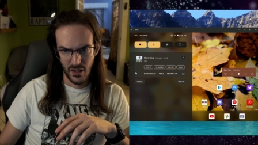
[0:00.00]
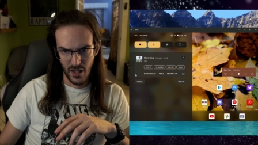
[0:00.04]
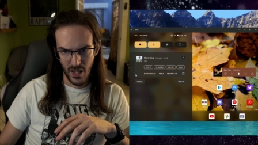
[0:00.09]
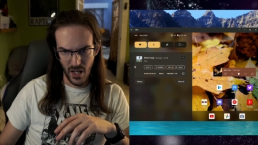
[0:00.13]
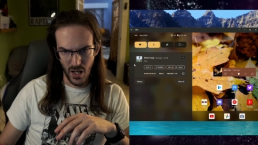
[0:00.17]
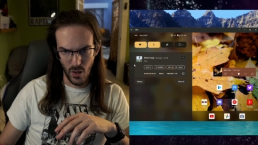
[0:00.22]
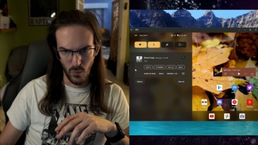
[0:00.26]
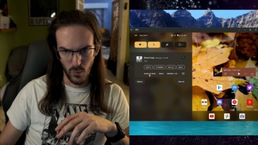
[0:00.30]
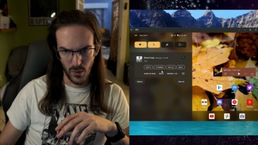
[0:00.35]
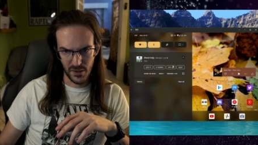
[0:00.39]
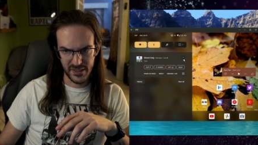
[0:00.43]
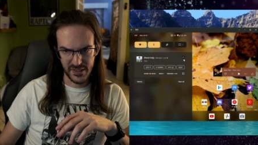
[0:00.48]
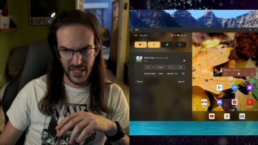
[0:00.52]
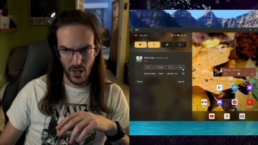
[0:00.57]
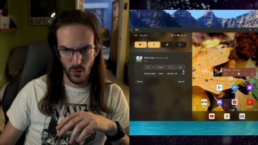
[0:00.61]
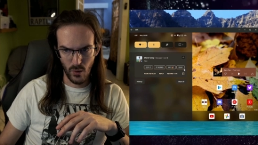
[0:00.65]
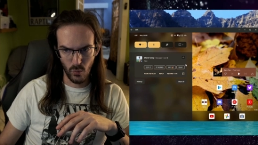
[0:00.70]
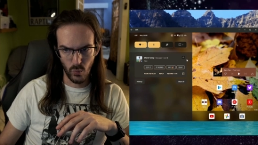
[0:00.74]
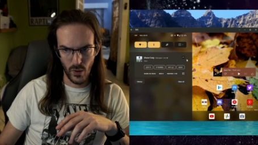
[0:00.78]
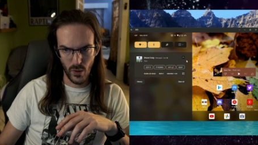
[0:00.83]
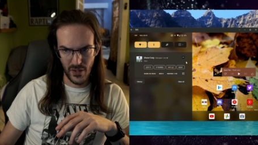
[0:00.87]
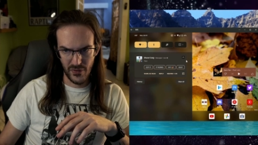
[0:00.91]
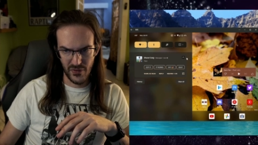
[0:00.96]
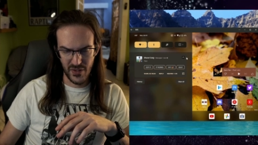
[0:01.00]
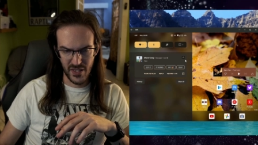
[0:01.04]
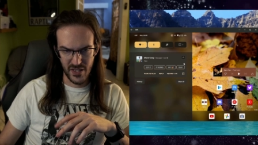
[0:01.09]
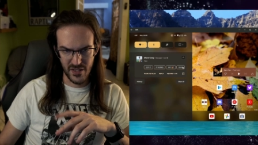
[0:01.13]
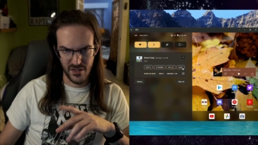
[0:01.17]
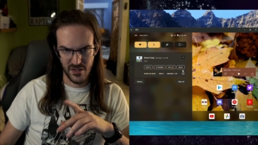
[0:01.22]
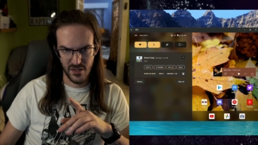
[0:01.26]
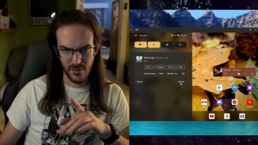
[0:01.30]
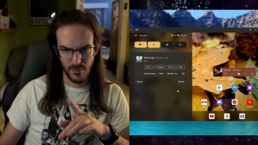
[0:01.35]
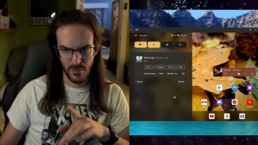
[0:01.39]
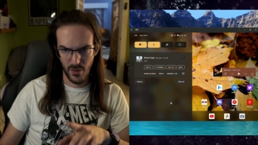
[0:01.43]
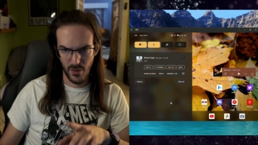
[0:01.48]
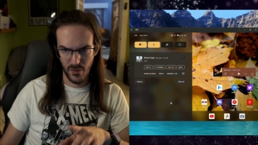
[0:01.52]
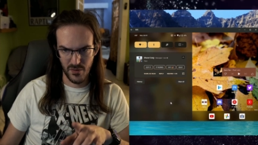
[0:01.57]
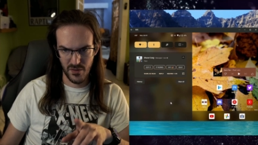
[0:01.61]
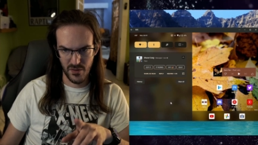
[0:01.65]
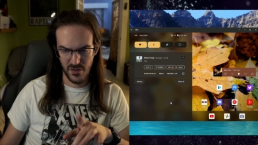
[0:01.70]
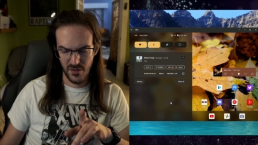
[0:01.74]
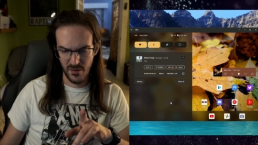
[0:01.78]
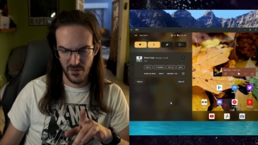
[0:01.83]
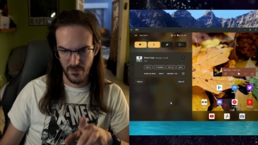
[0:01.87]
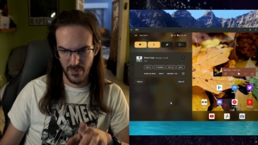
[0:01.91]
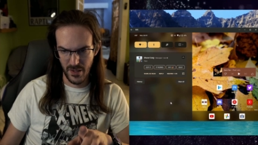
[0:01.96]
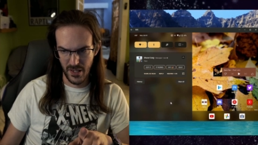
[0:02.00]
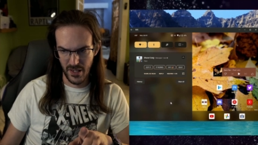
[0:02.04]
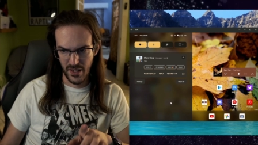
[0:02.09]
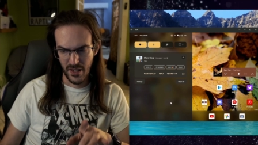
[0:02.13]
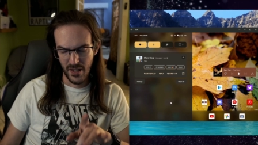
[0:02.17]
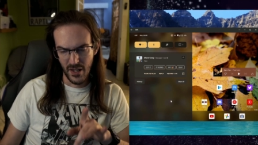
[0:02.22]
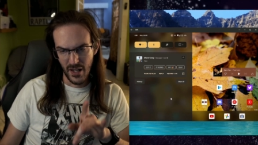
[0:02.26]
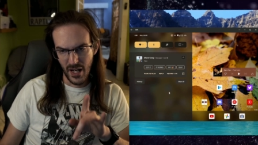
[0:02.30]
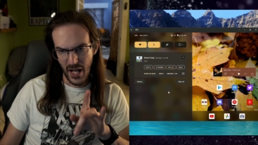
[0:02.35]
uh, what that width is supposed to be.